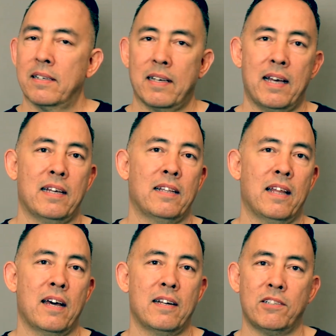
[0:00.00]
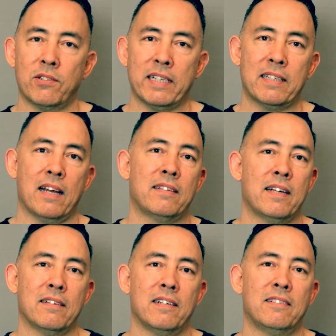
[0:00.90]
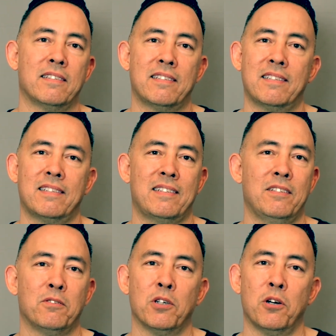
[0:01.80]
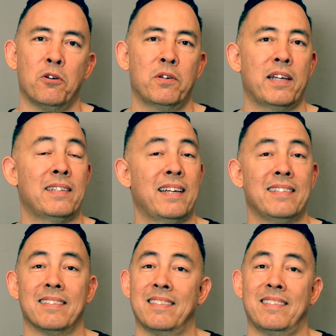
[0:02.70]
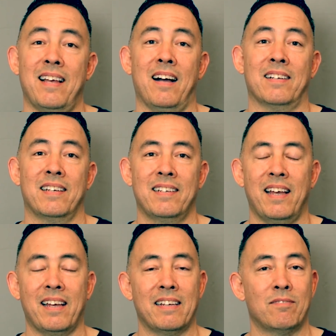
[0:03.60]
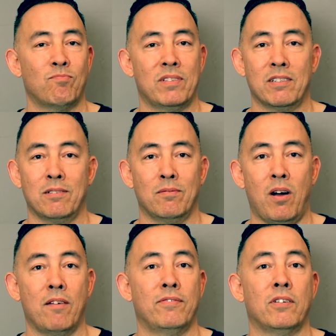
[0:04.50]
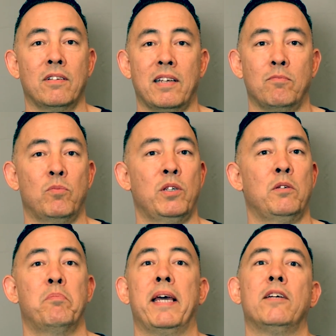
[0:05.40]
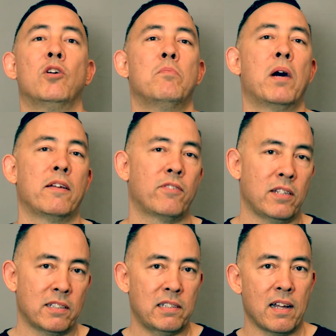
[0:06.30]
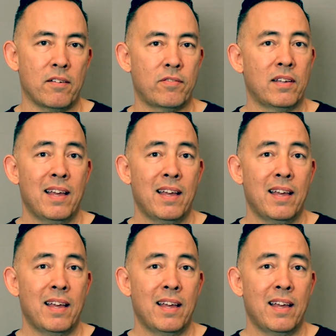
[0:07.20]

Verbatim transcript: God, a lot of drinks out there, they just, you go and they just suck and they're awful, and we pay good money for this stuff,